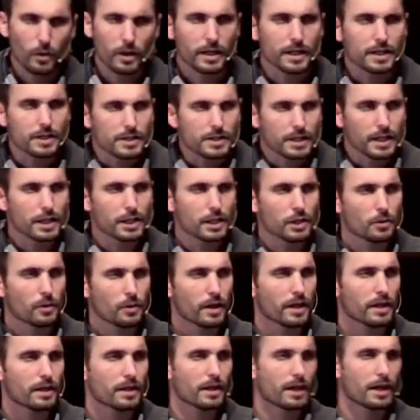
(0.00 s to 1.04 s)
We're
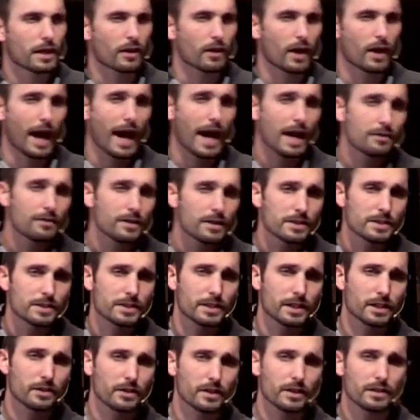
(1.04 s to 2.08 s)
continuing in our Advent
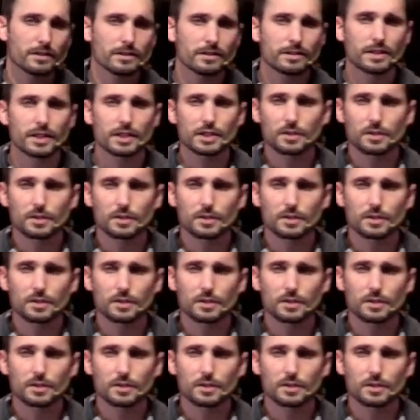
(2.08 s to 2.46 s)
series